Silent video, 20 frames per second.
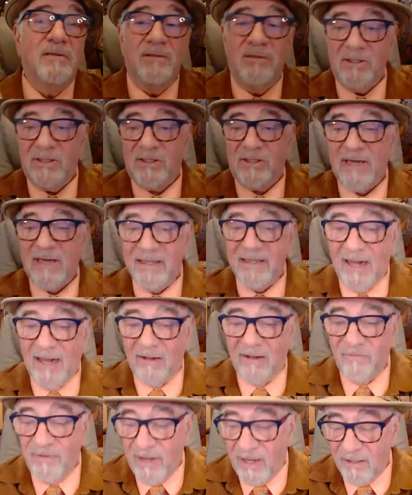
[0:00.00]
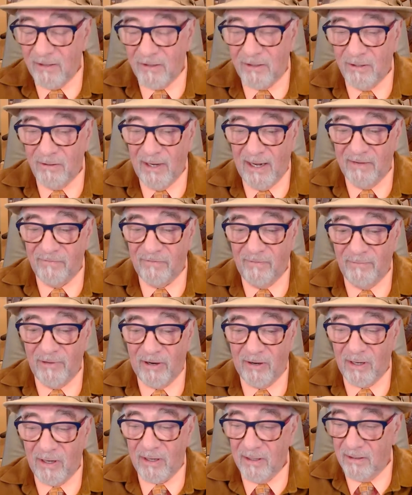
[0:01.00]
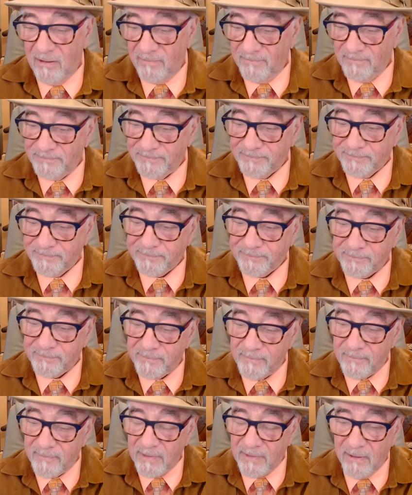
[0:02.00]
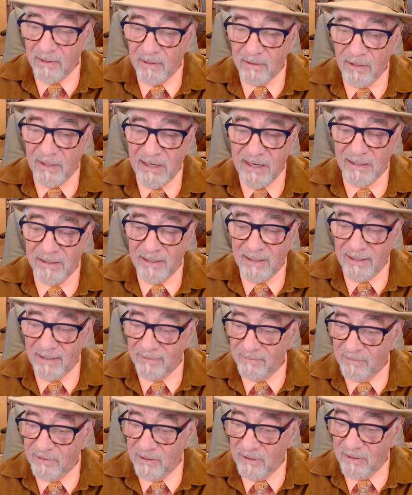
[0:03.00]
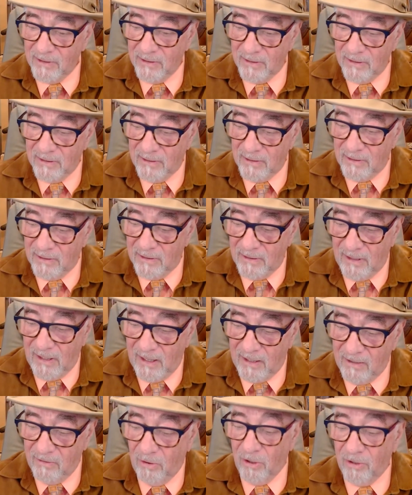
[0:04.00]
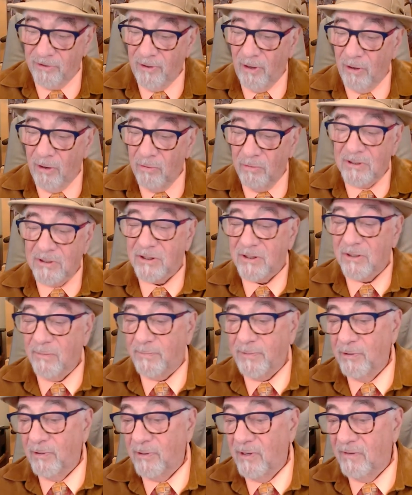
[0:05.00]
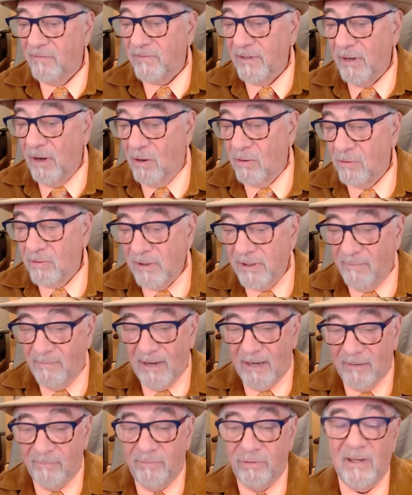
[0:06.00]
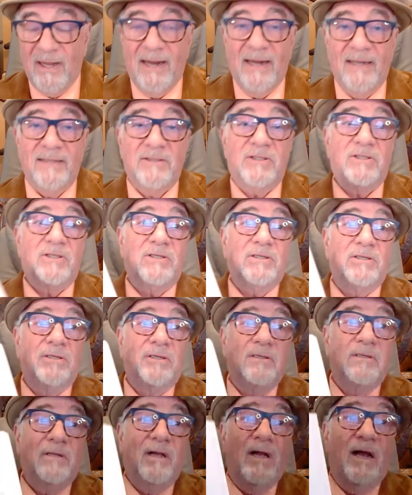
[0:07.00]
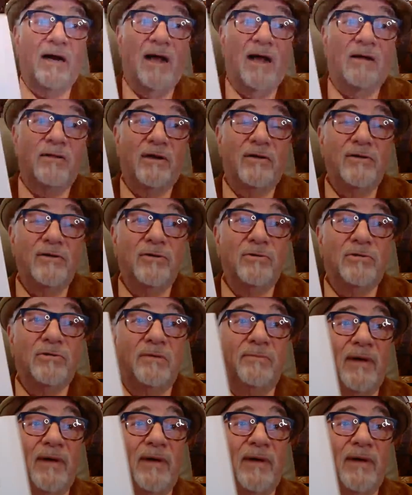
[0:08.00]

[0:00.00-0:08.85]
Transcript: just say delving into Native American healing. And although it was putatively only about plants and how they're used in